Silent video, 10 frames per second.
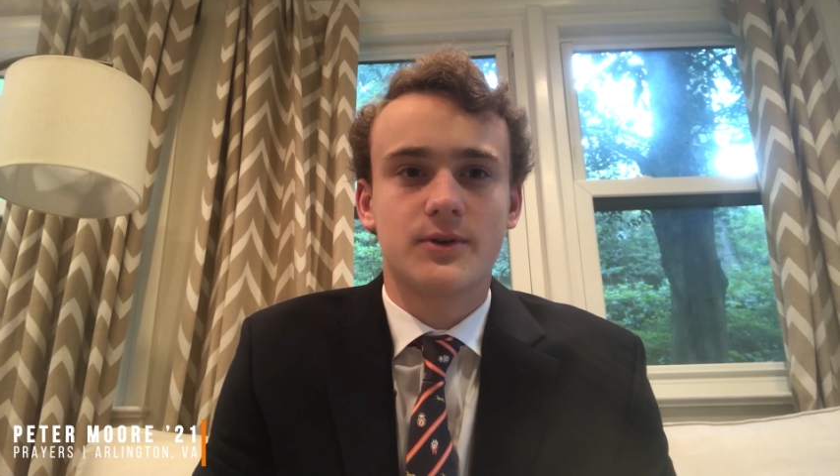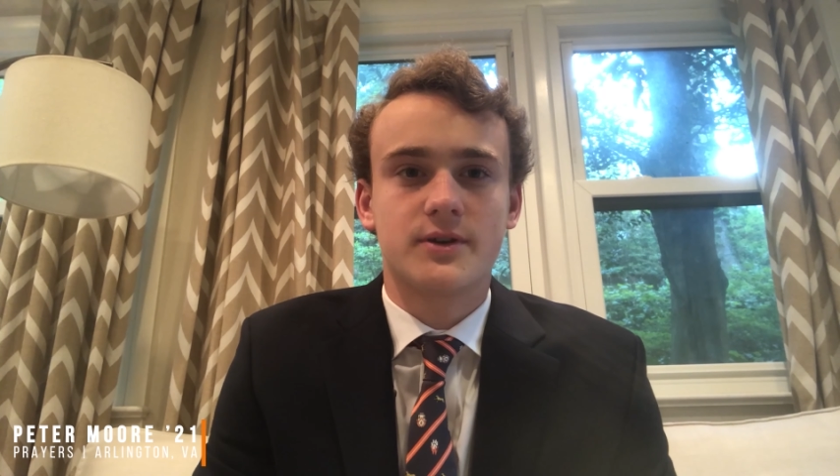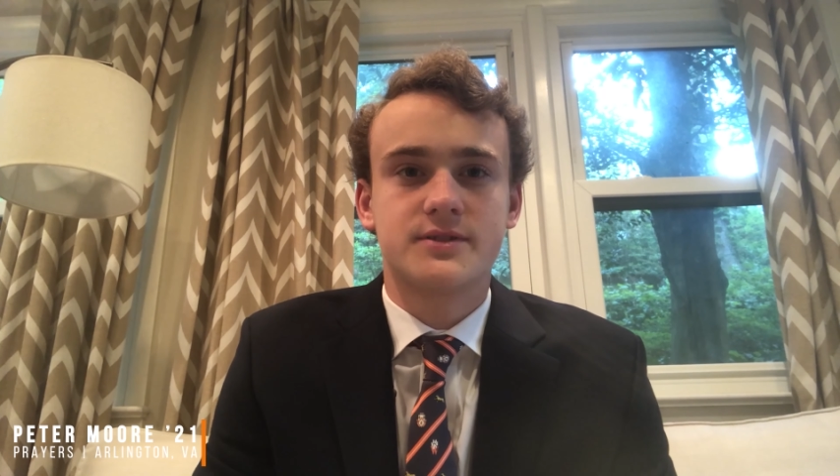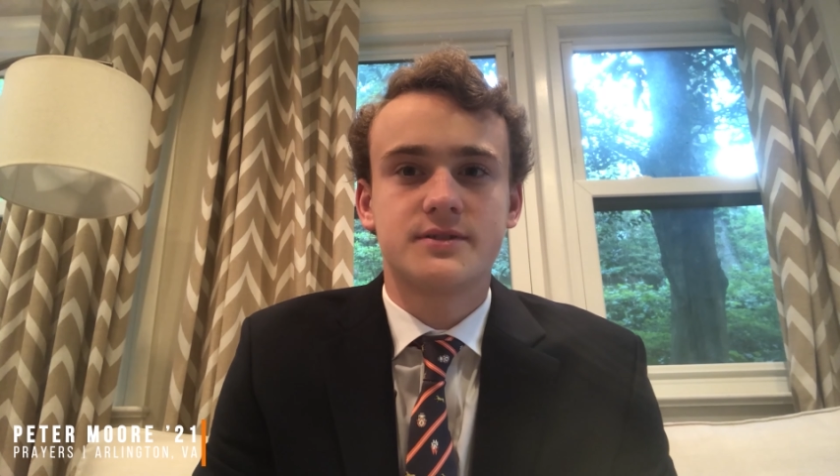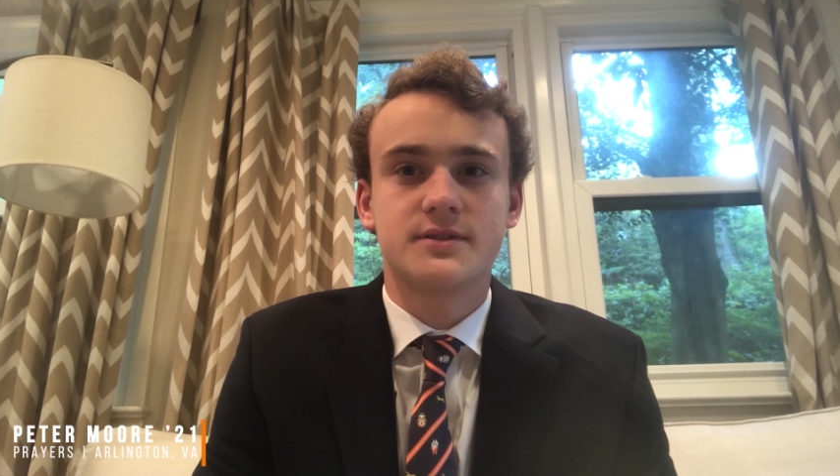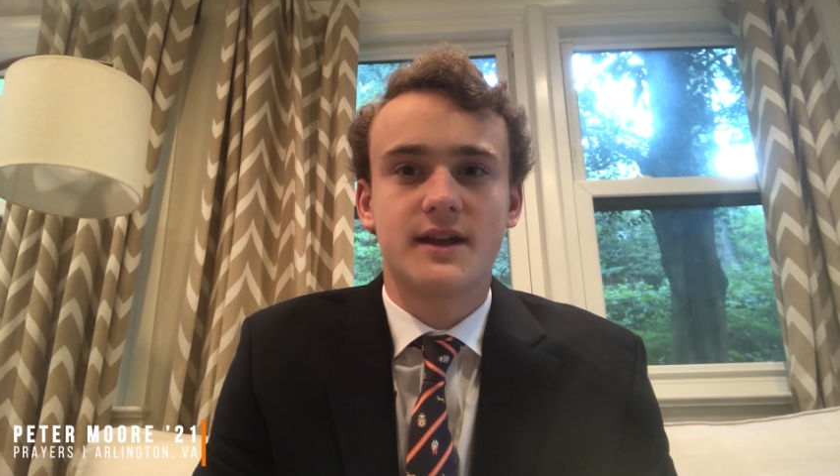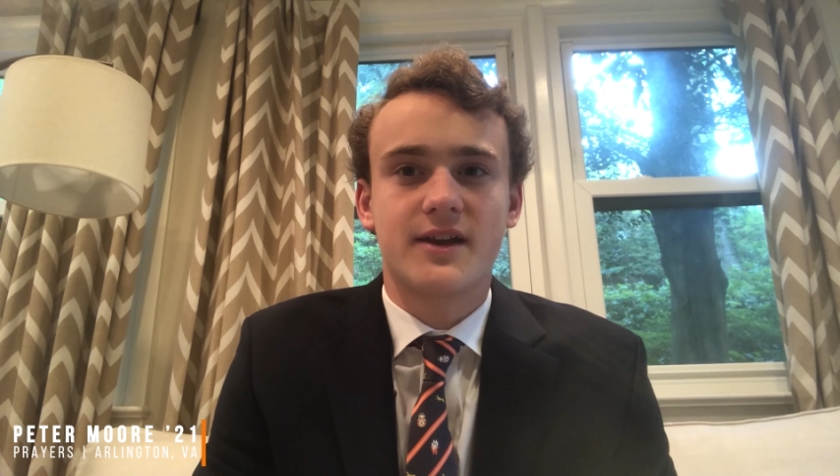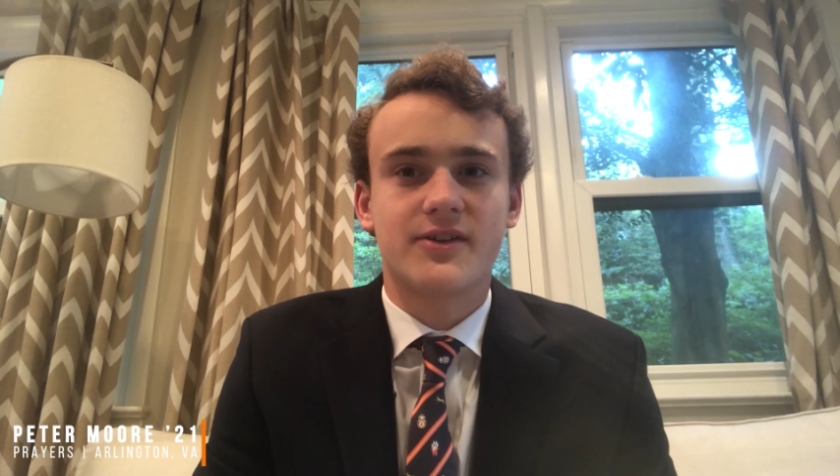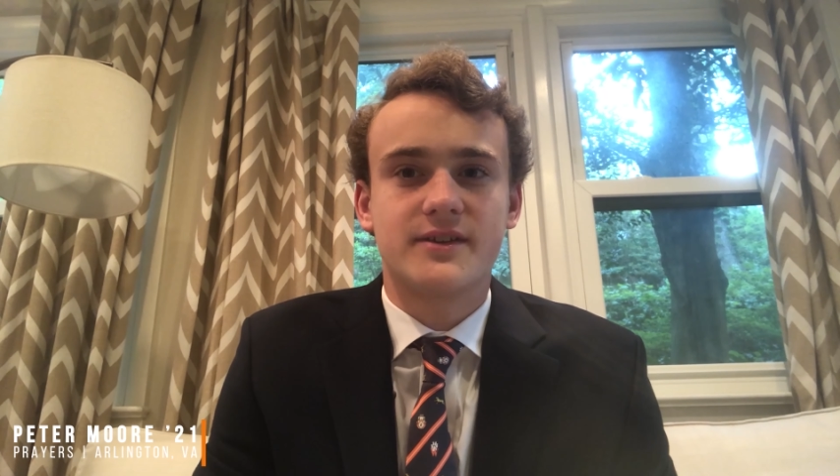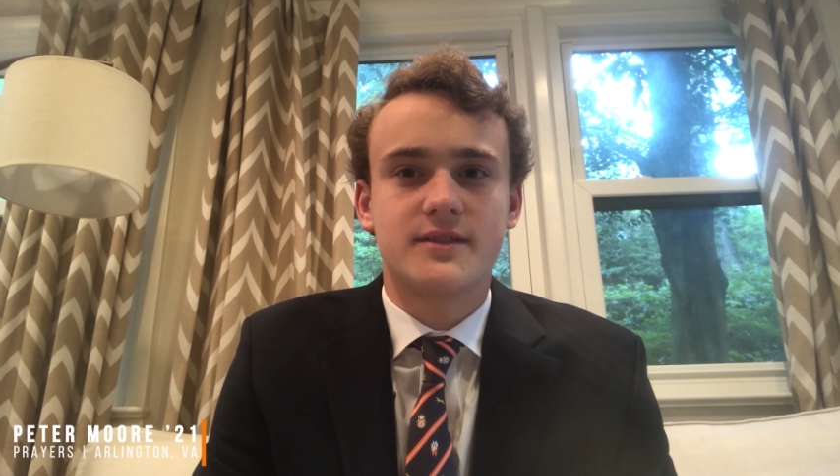words, and
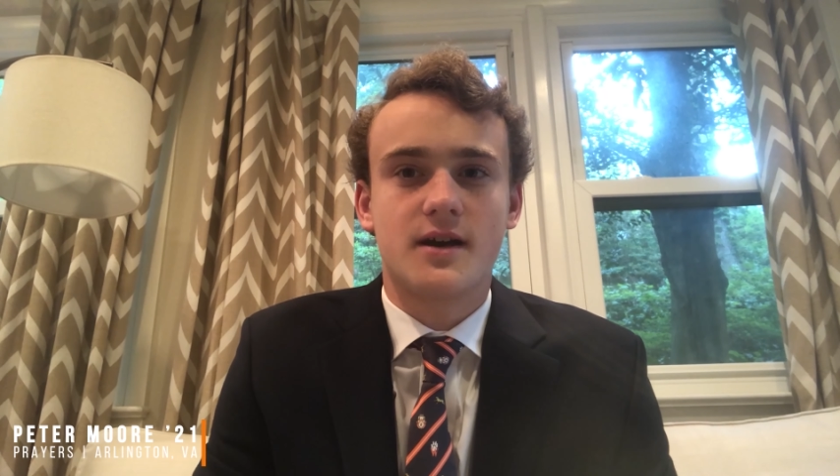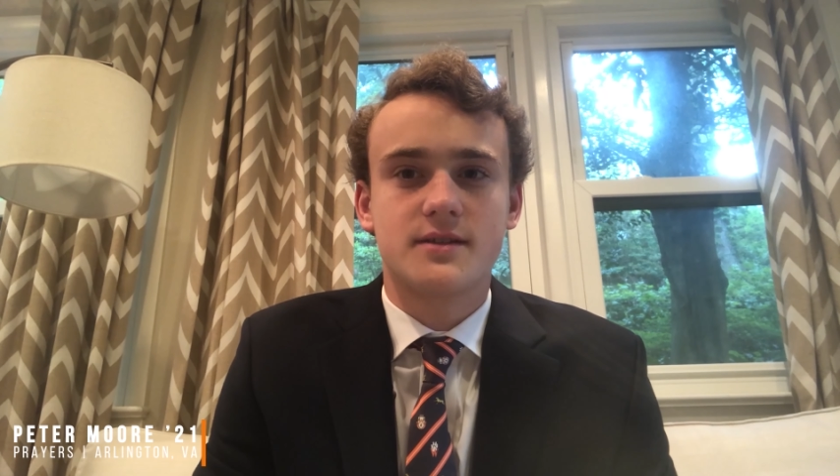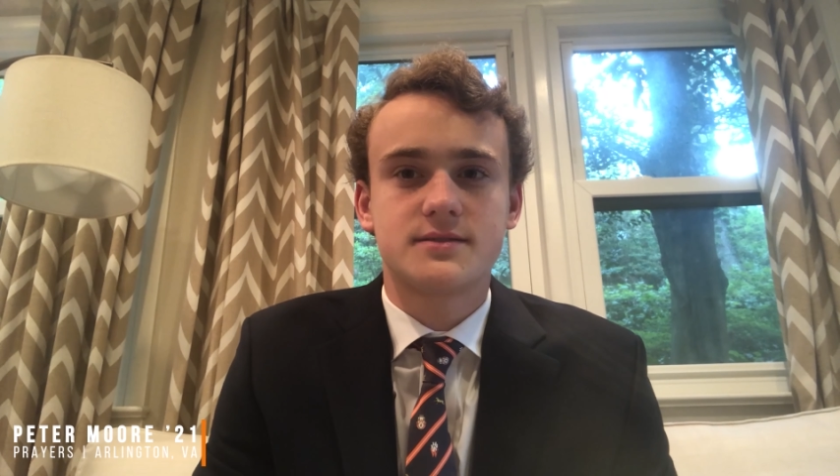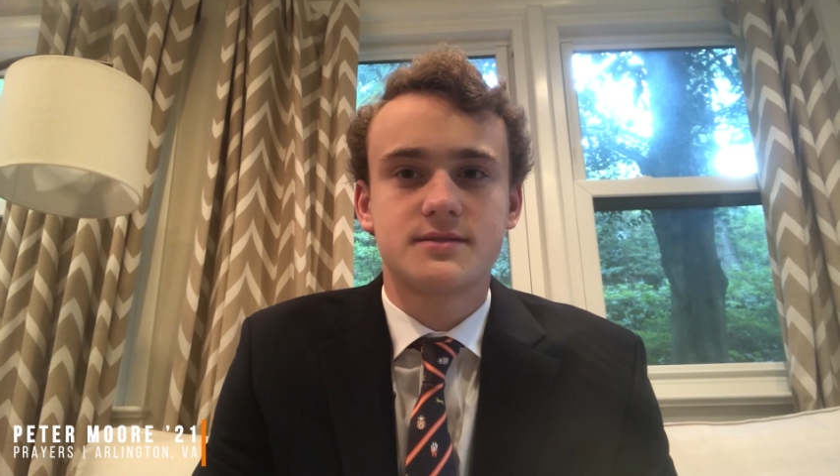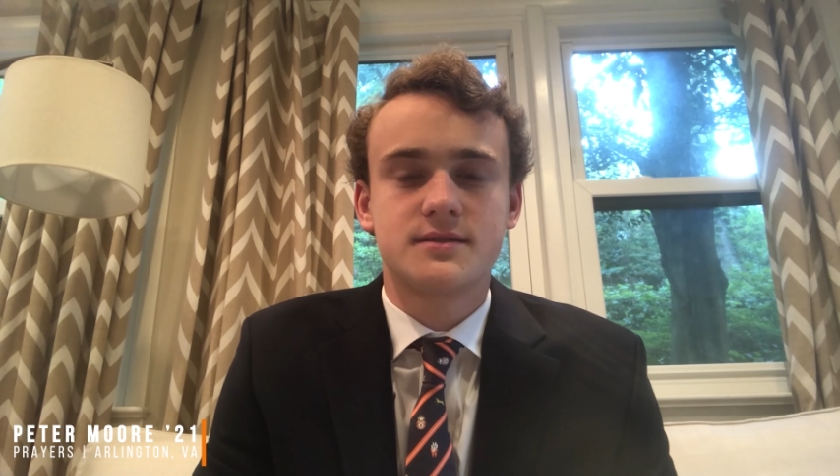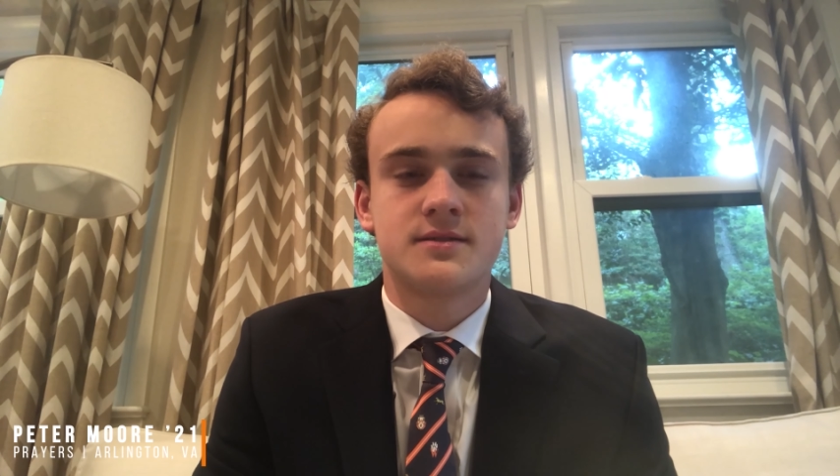clean thoughts.